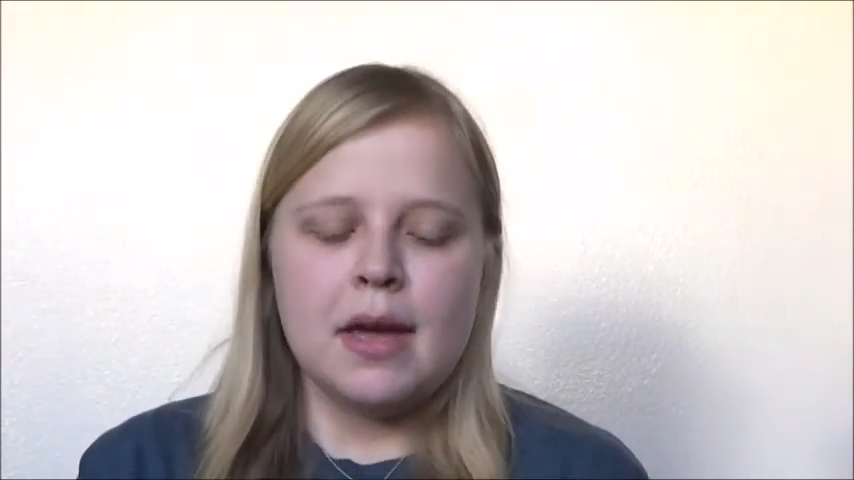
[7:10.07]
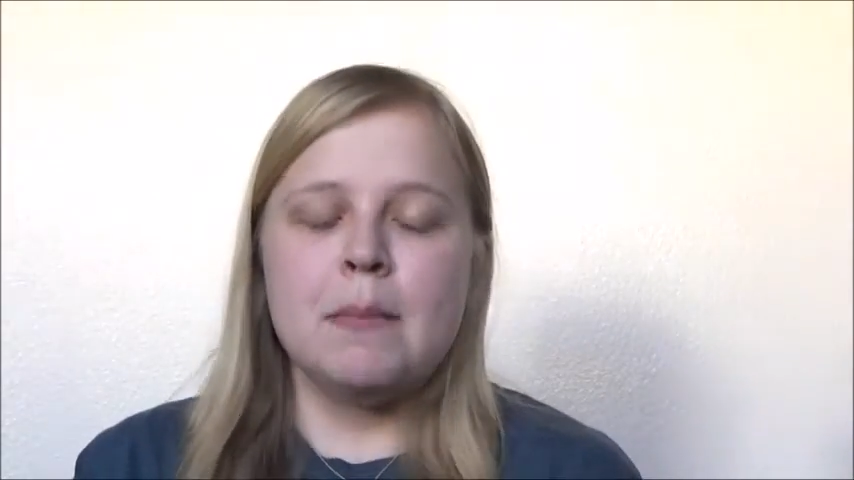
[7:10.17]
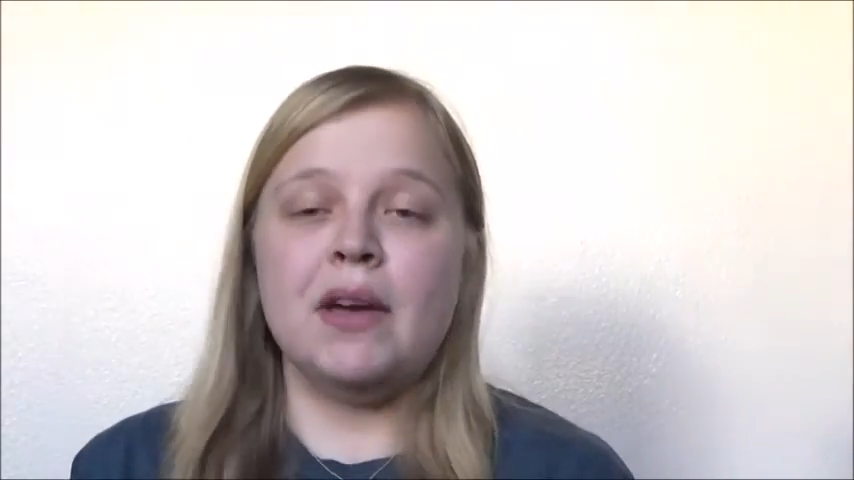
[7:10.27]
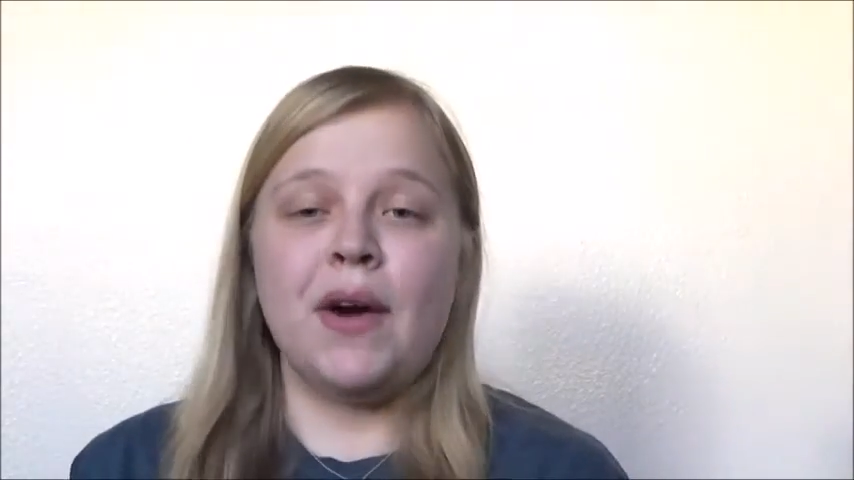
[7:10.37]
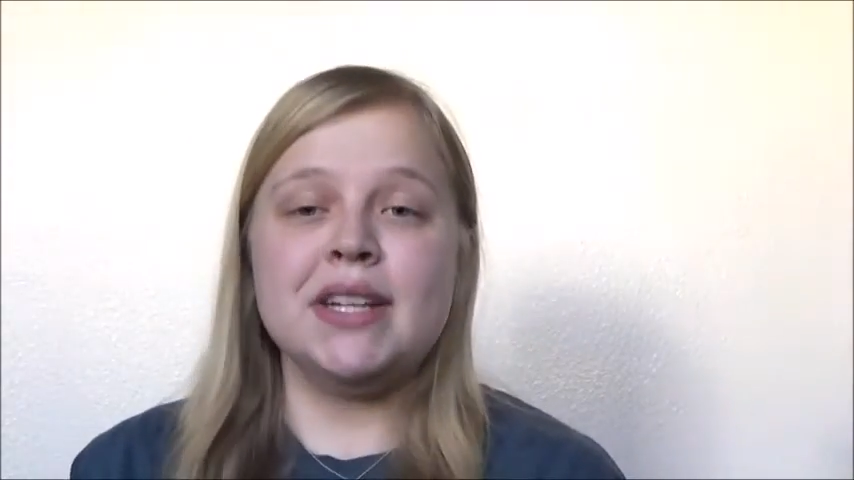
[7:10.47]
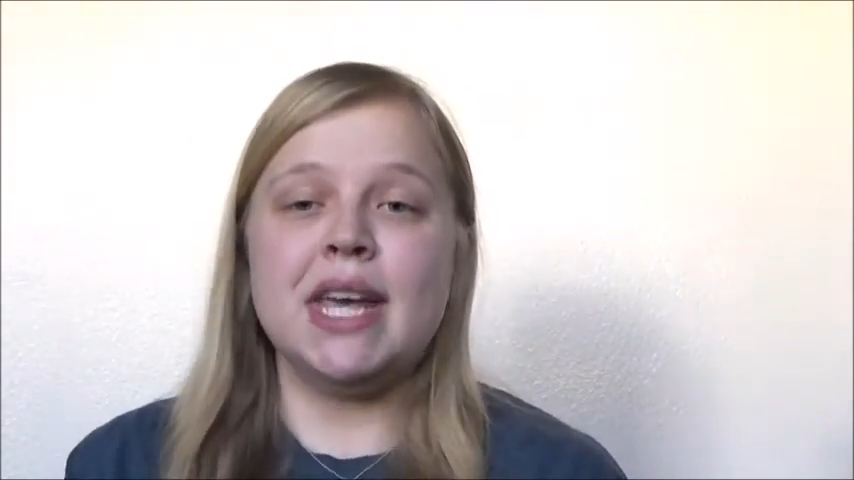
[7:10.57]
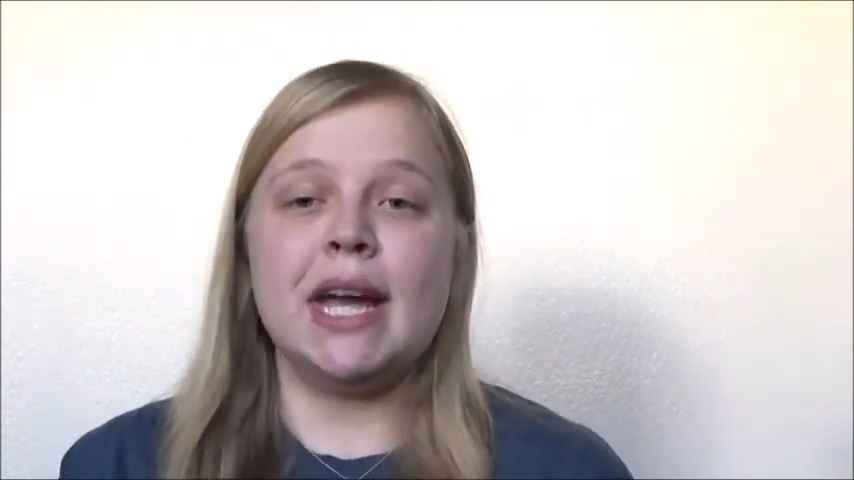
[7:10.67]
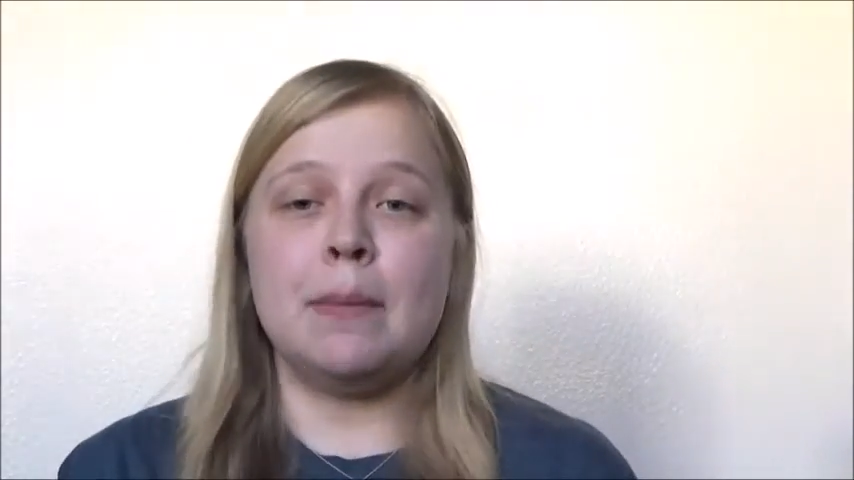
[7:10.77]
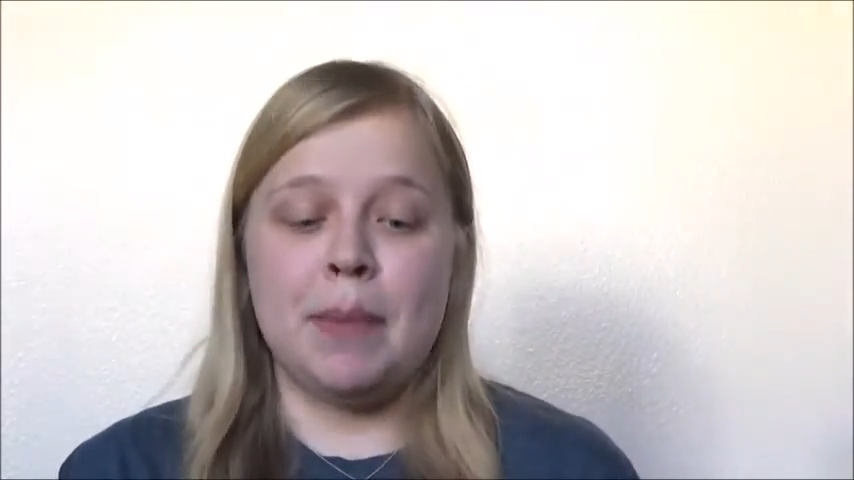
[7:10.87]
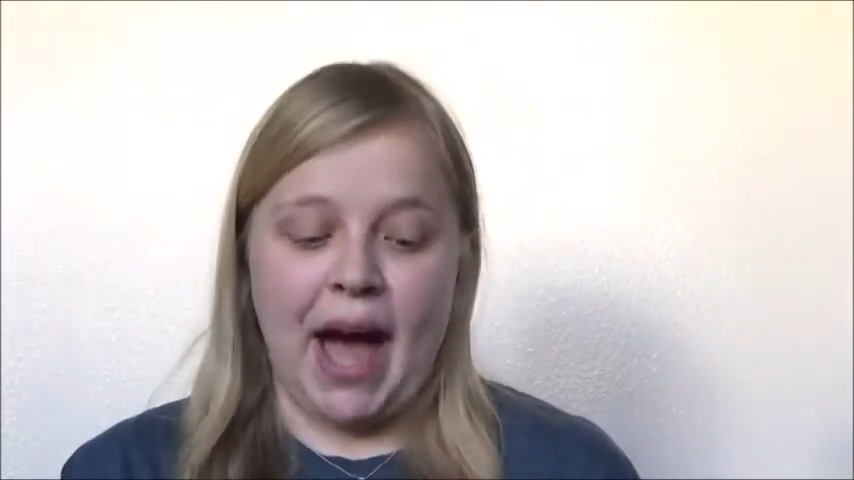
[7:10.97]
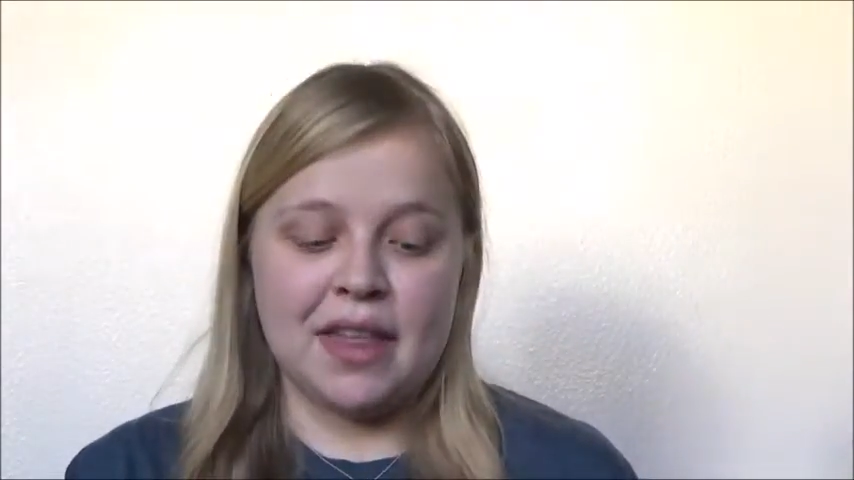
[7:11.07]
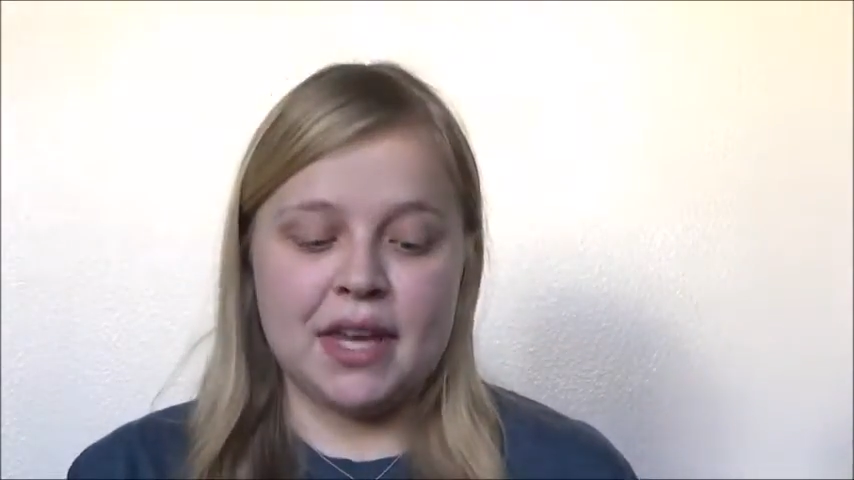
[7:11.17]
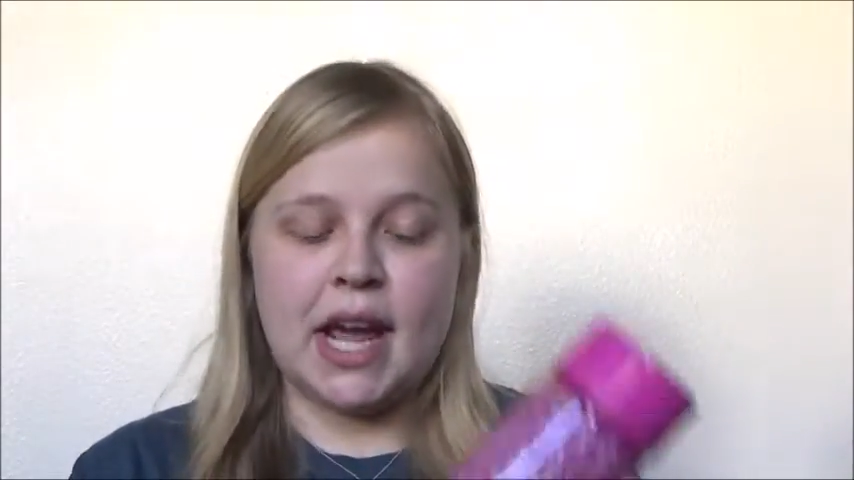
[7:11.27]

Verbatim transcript: but if I take a bath